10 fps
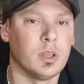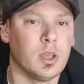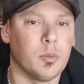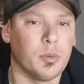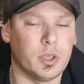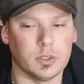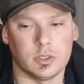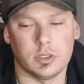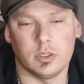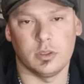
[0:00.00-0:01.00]

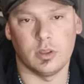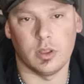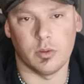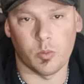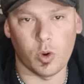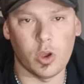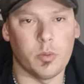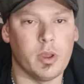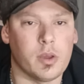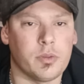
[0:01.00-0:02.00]
Because word of
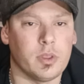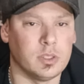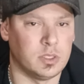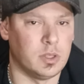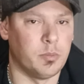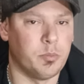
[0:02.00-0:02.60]
mouth is the